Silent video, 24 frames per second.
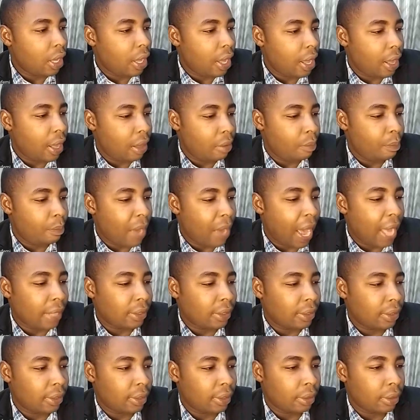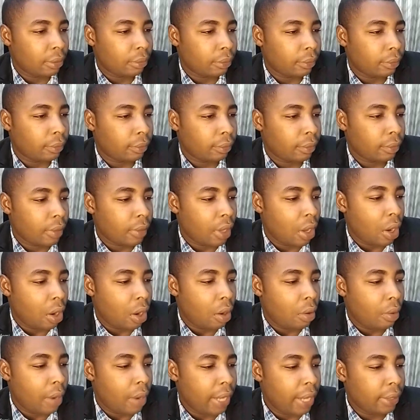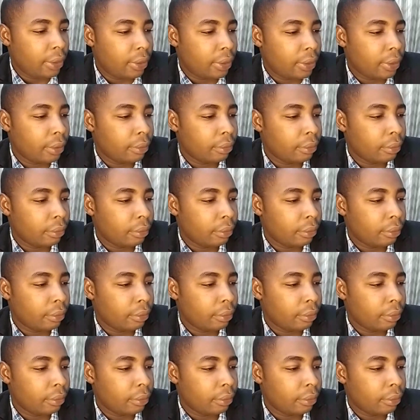about. All right.